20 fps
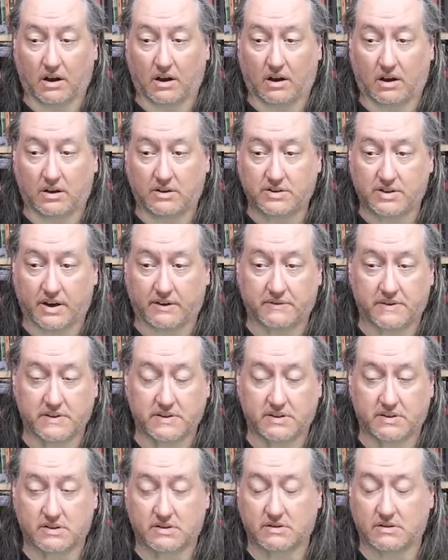Jeff
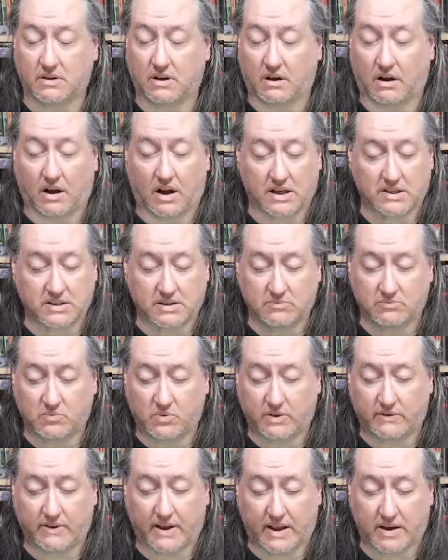is awesome.
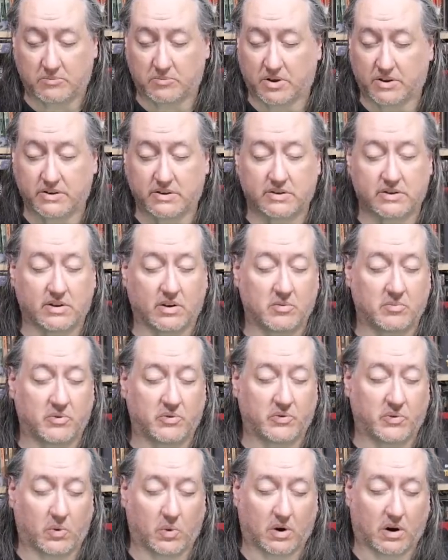We've had him on the show
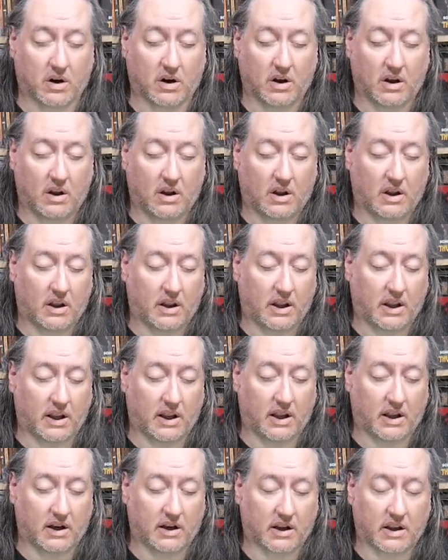before,
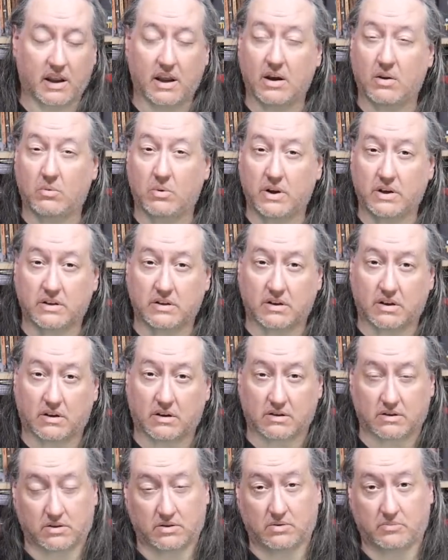and I can't wait to
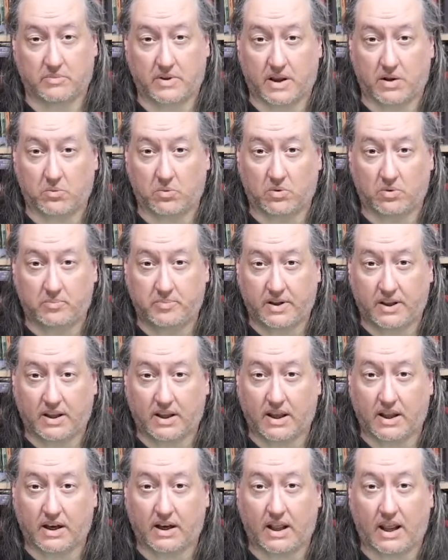talk to him. That will
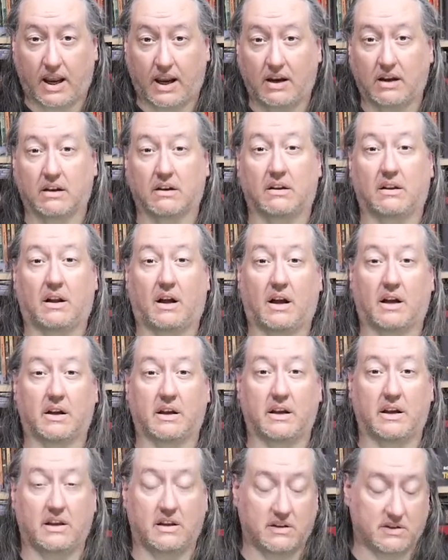be at 8 o'clock
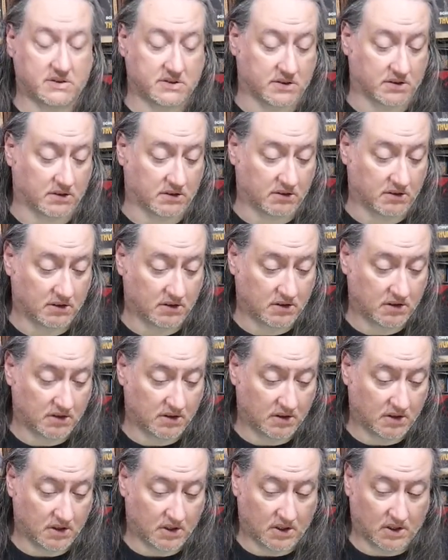Eastern.
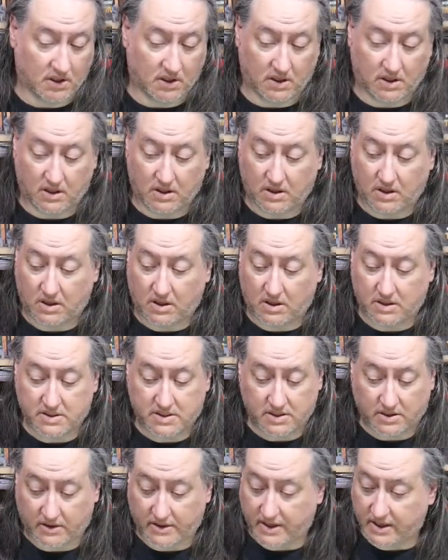
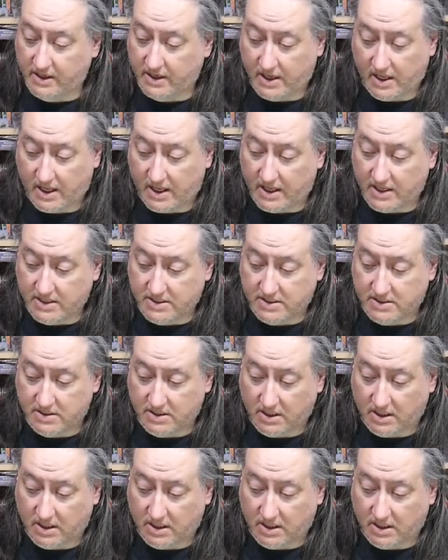Until then, guys,